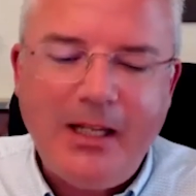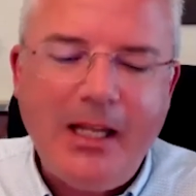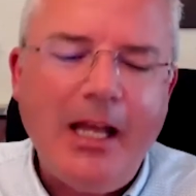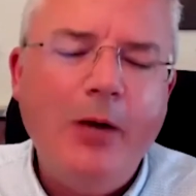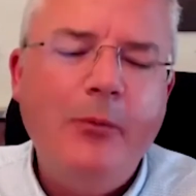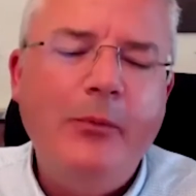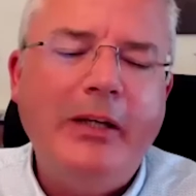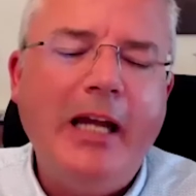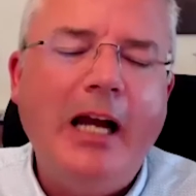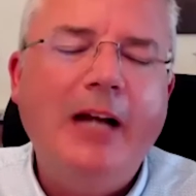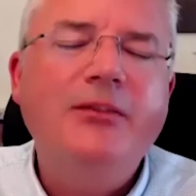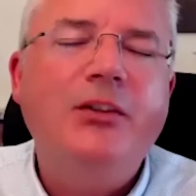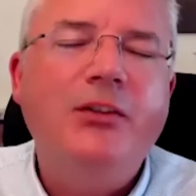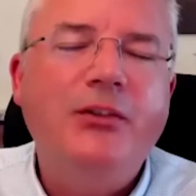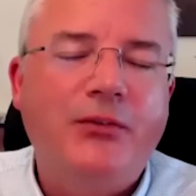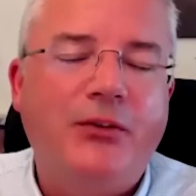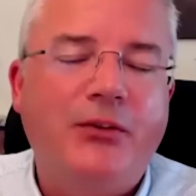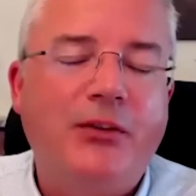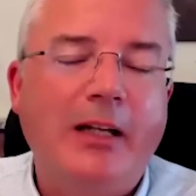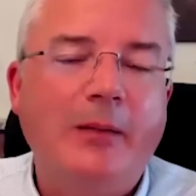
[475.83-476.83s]
And when you have those
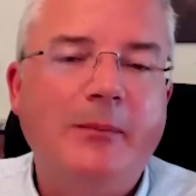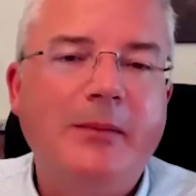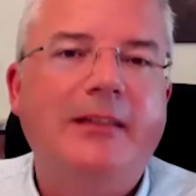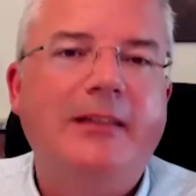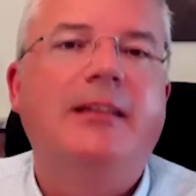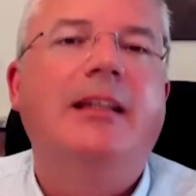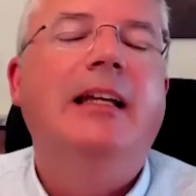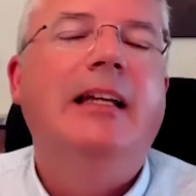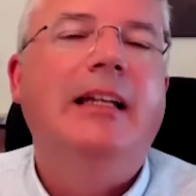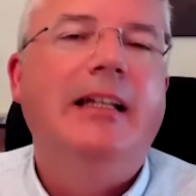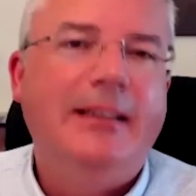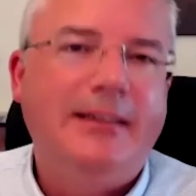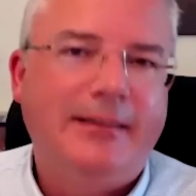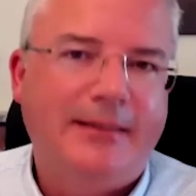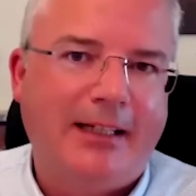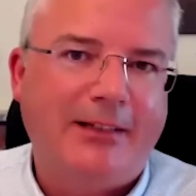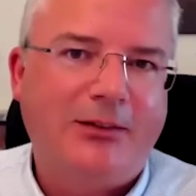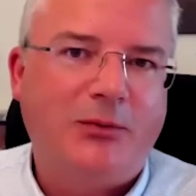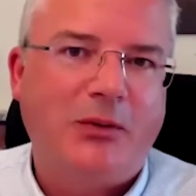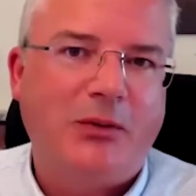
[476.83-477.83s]
4 elements,
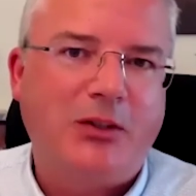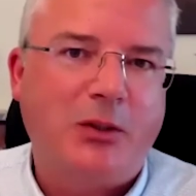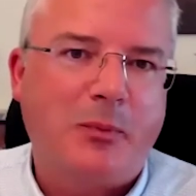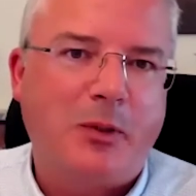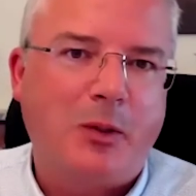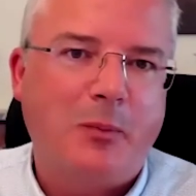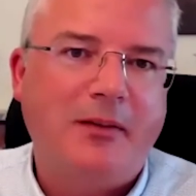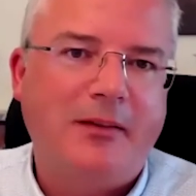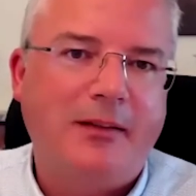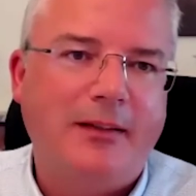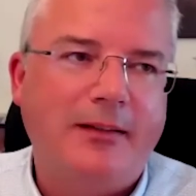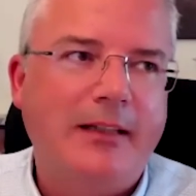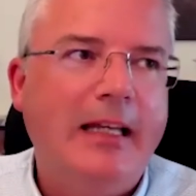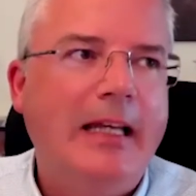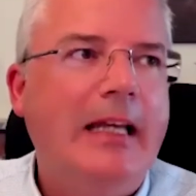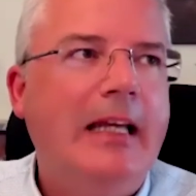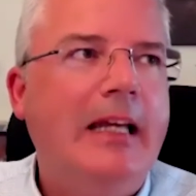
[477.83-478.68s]
that's what your purpose is.